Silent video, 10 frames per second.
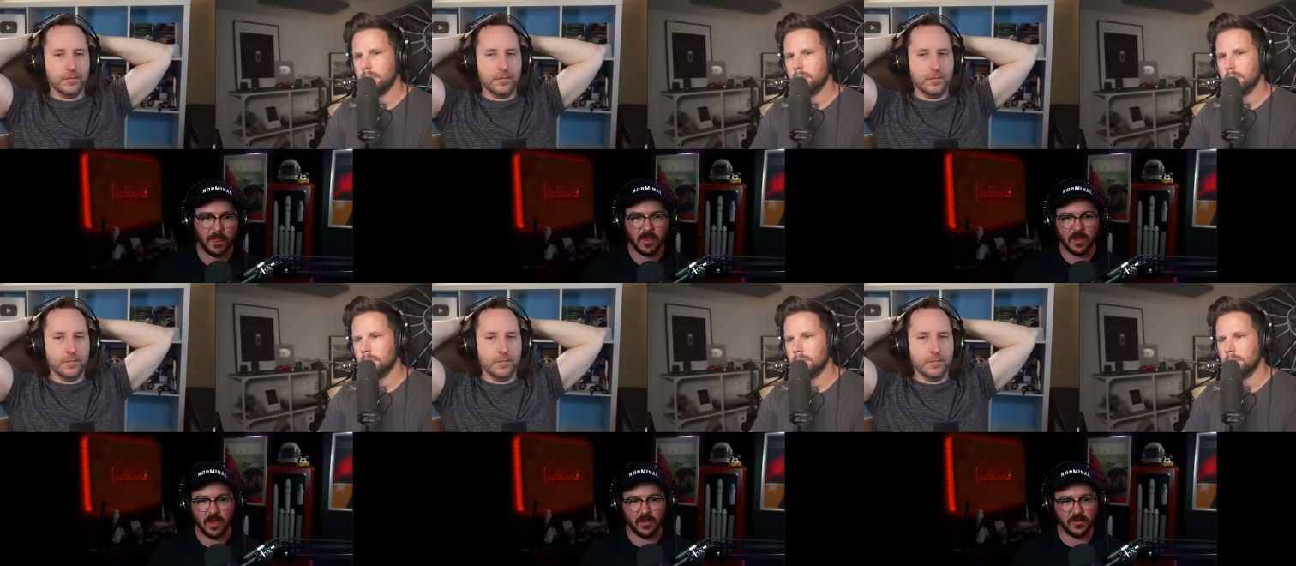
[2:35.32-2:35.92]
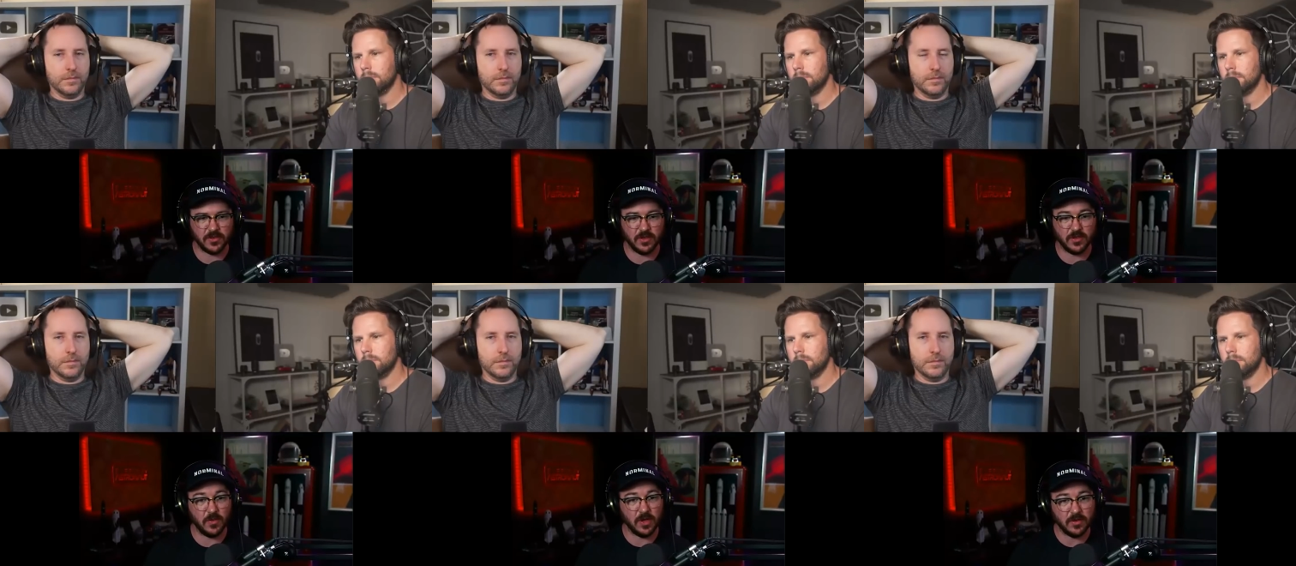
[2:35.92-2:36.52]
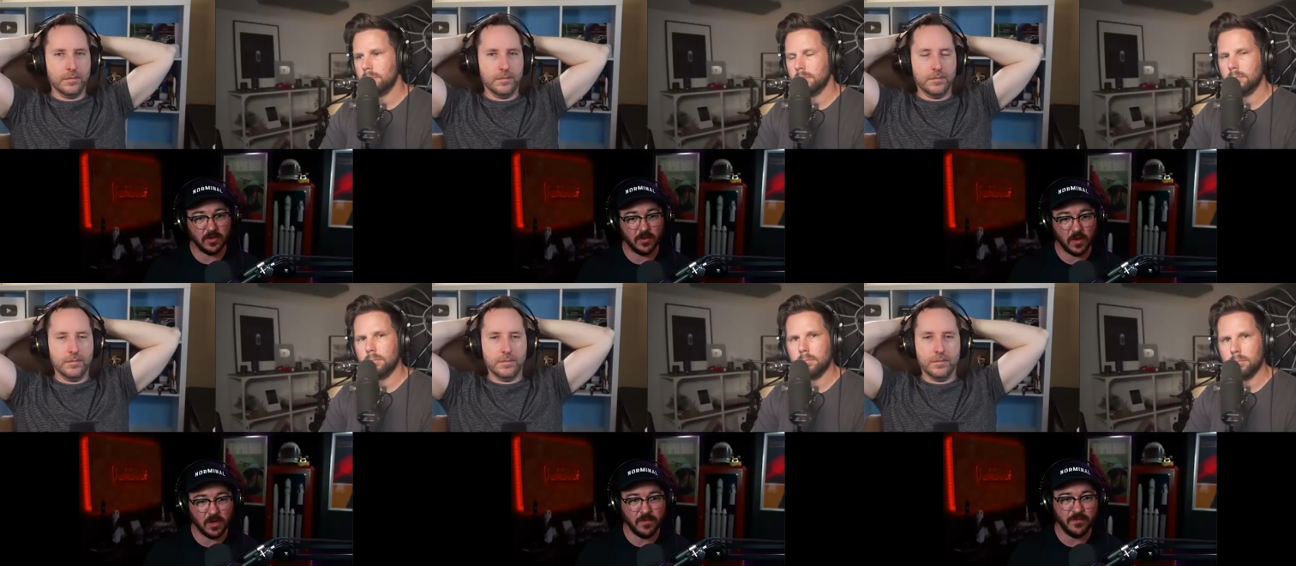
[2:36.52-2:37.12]
Speaker 1: uh, closer to 200 to
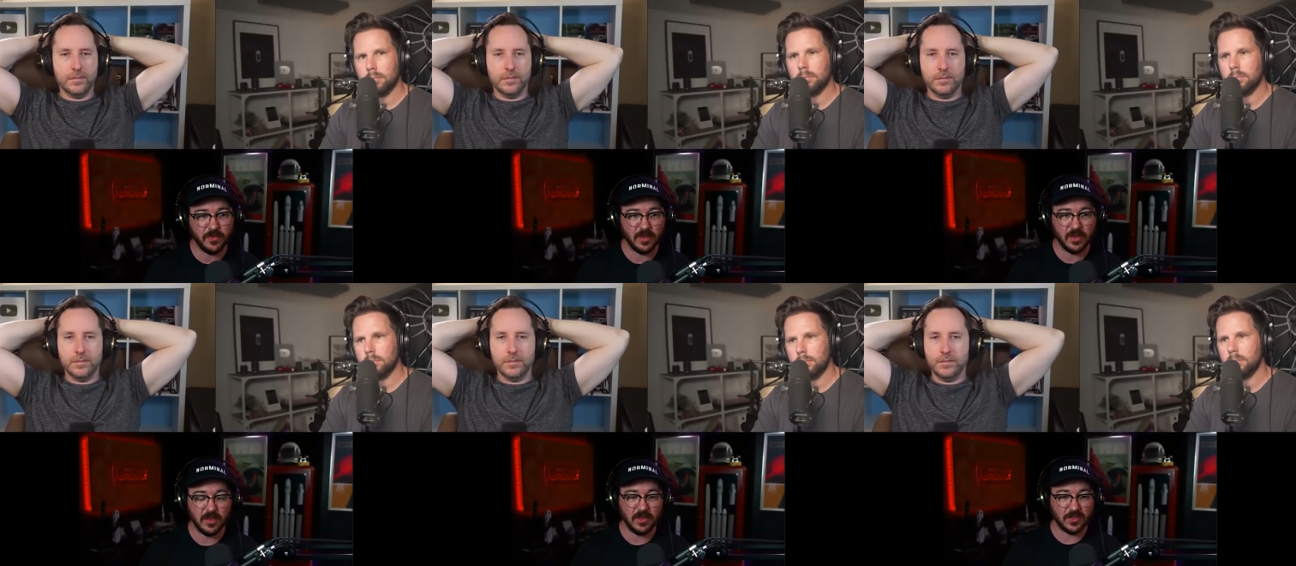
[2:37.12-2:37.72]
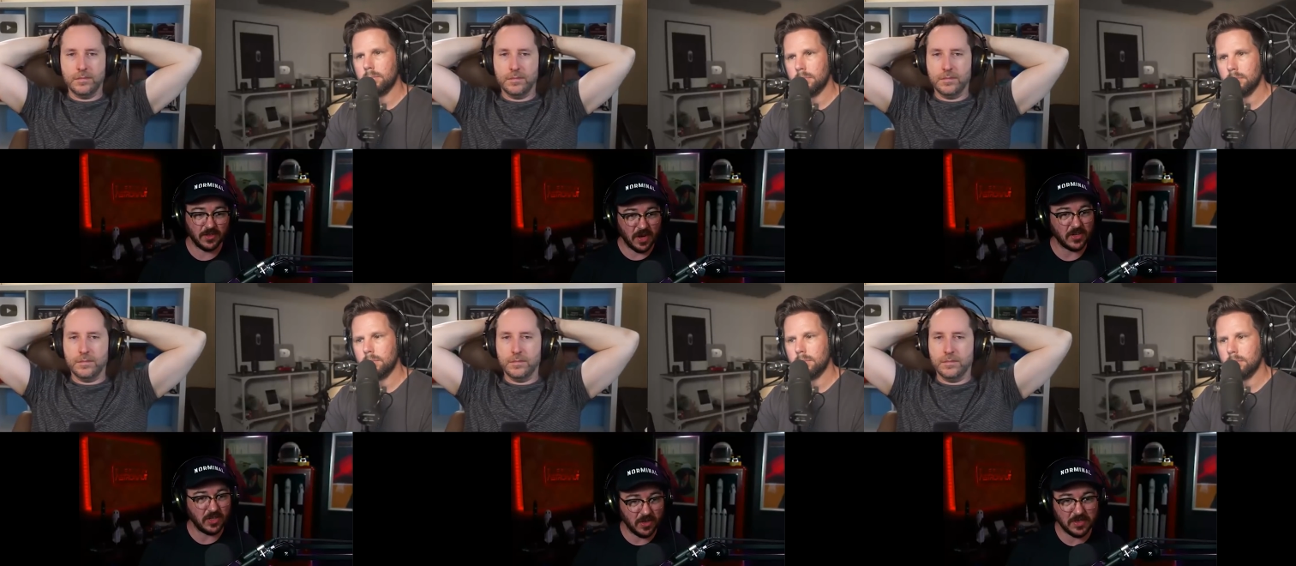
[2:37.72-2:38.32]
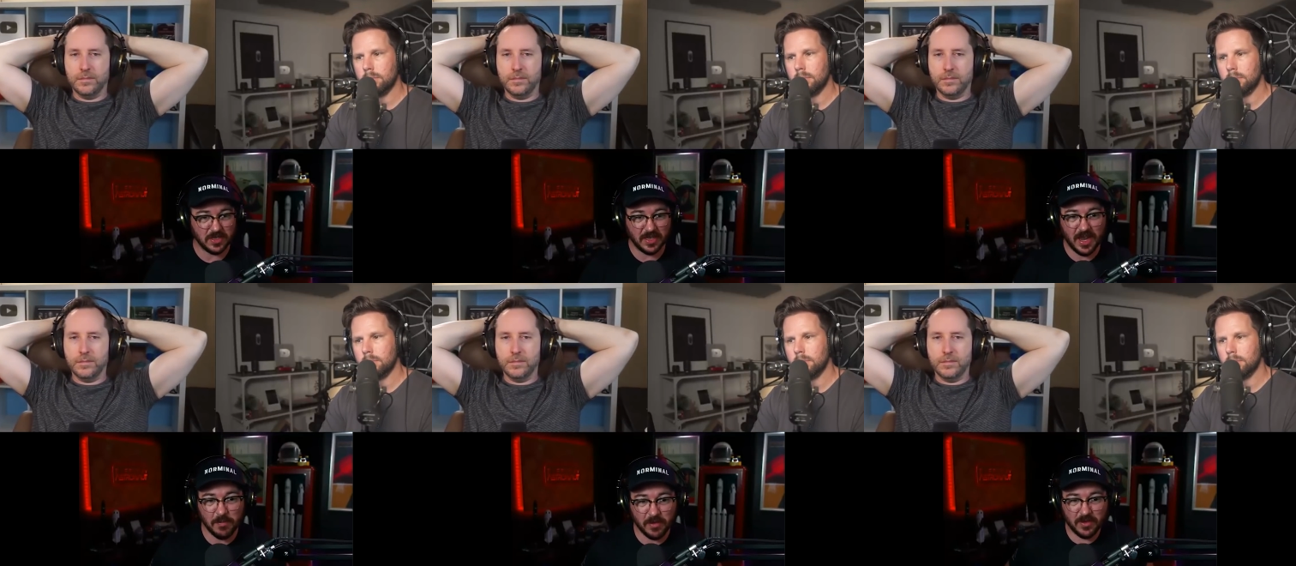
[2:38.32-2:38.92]
1 so they're actually closing the gap
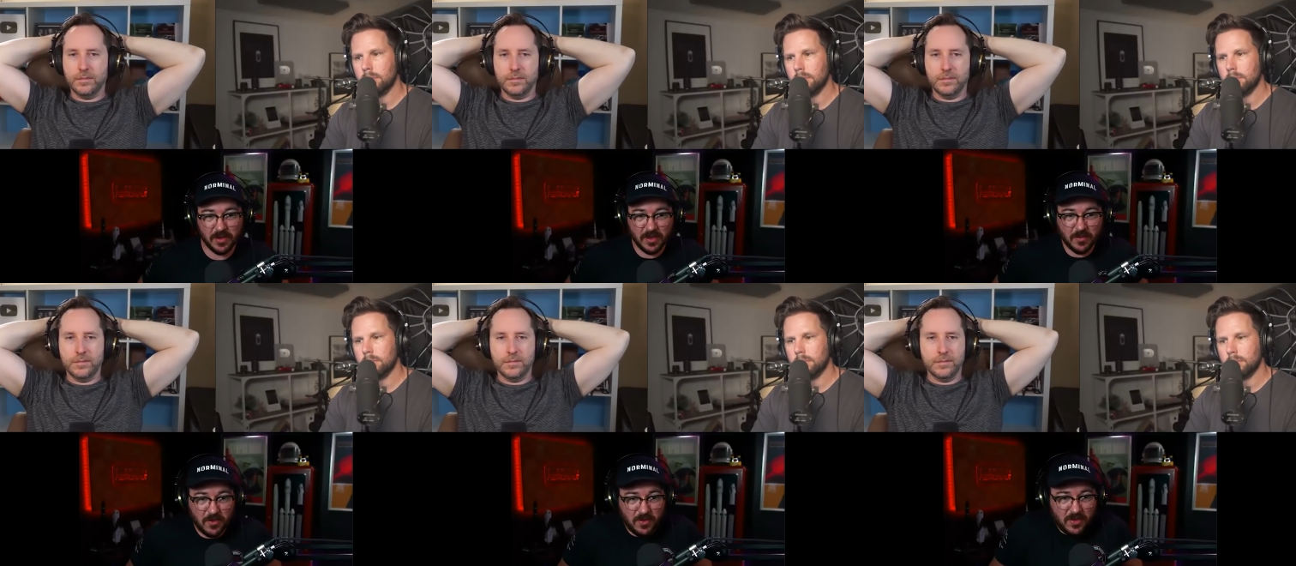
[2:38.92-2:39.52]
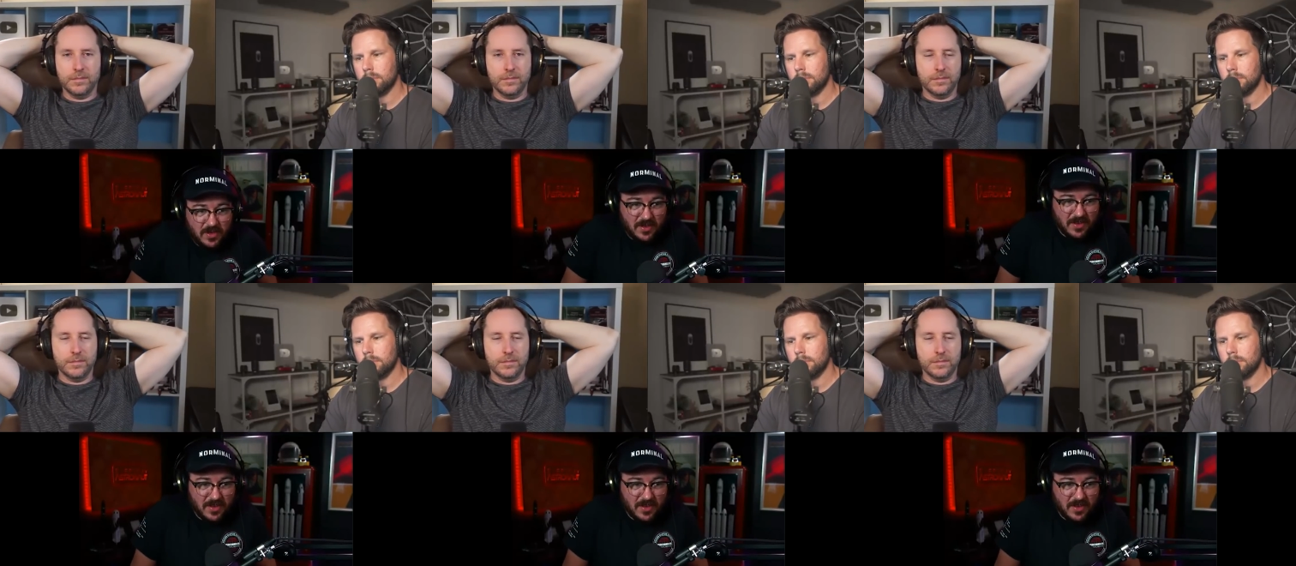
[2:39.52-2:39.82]
on the on the merlin